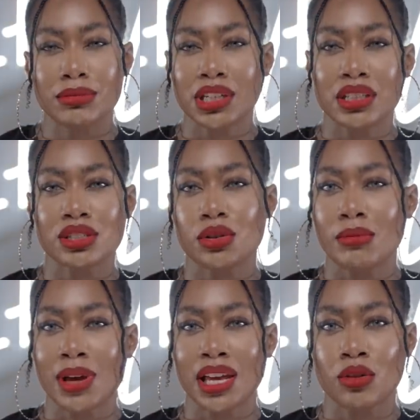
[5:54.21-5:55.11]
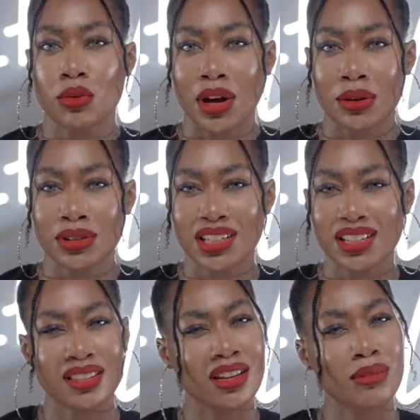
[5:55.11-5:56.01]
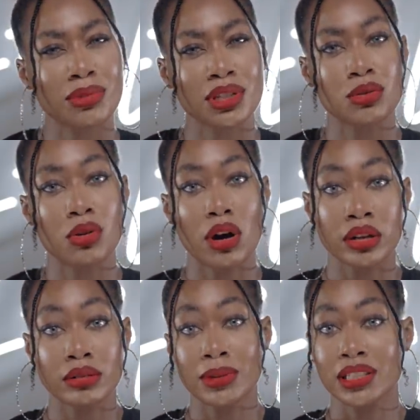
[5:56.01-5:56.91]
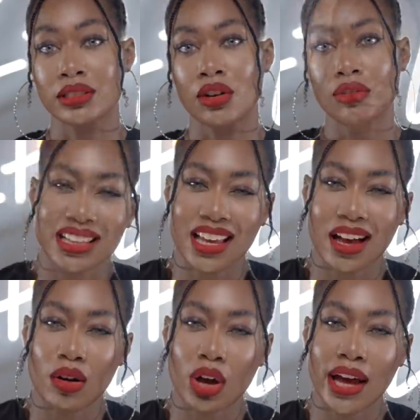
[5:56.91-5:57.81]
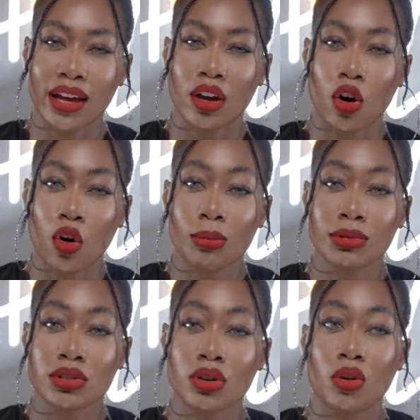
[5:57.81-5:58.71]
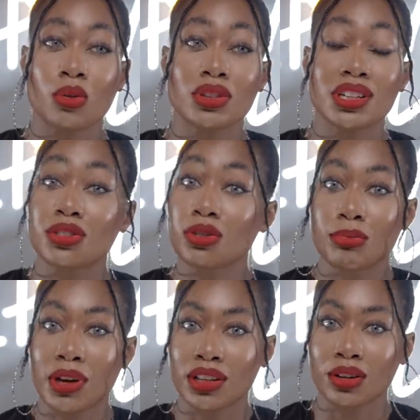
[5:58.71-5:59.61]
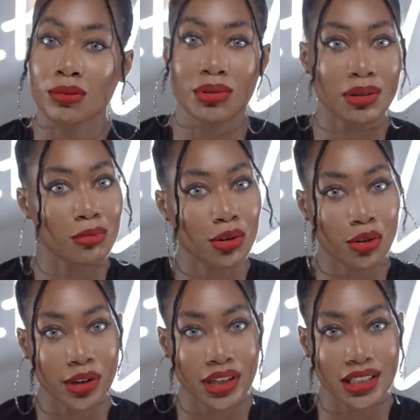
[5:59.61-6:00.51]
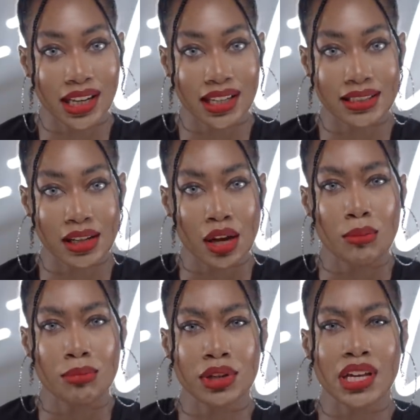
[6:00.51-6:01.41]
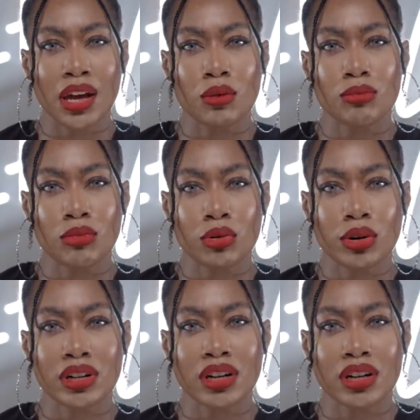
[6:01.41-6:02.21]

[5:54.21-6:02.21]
me to remain grounded and not be too hard on myself. Now, I hope to only do better, be more organized, put out more